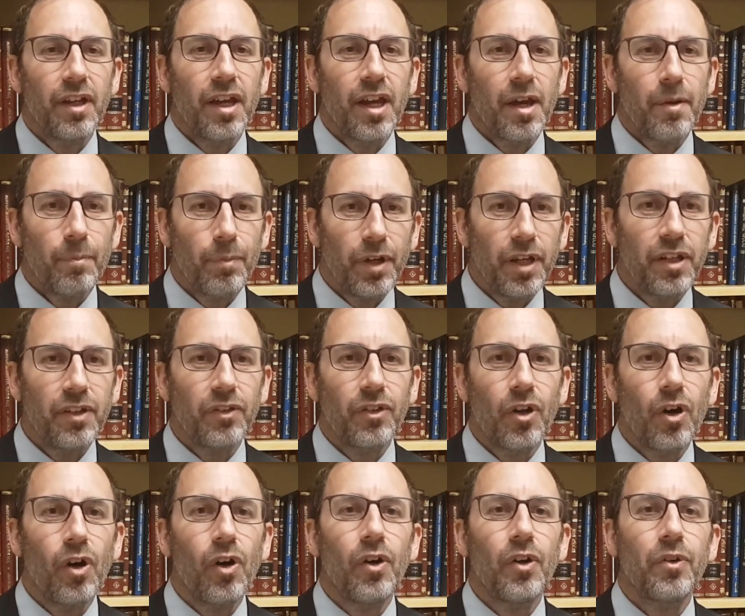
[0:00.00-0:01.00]
and please
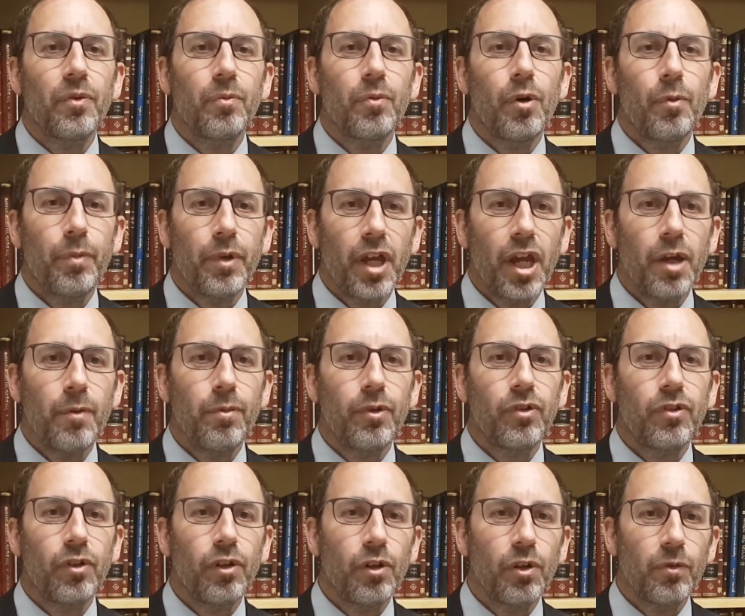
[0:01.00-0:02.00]
God, we'll be able
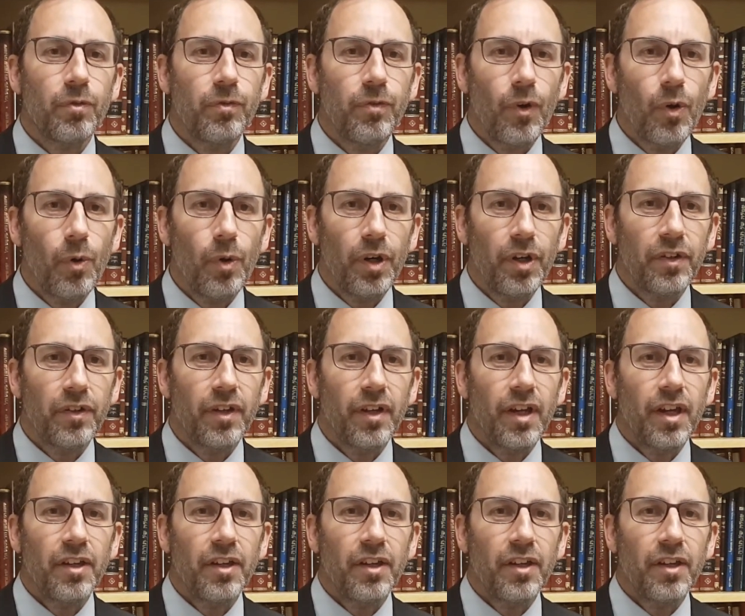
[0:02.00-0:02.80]
to look forward